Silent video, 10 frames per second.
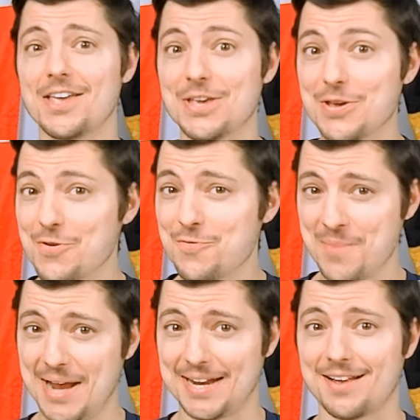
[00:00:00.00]
You've
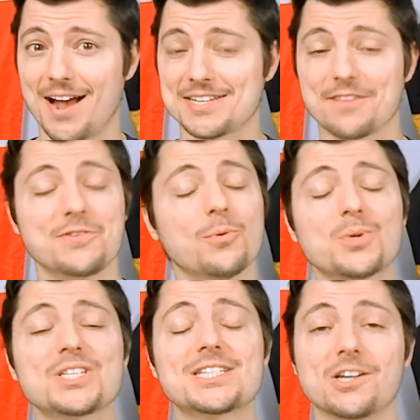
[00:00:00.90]
made it, guys. If you
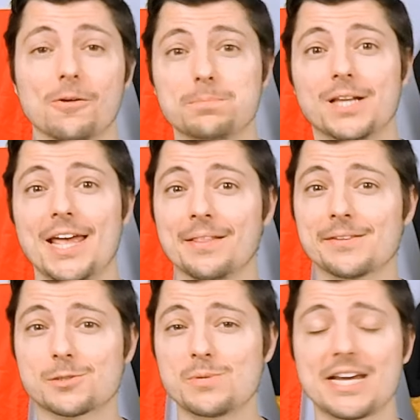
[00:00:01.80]
are still playing
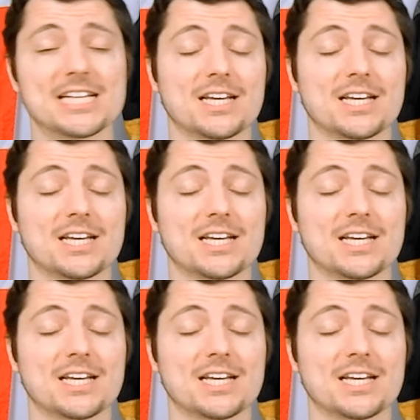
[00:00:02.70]
this week,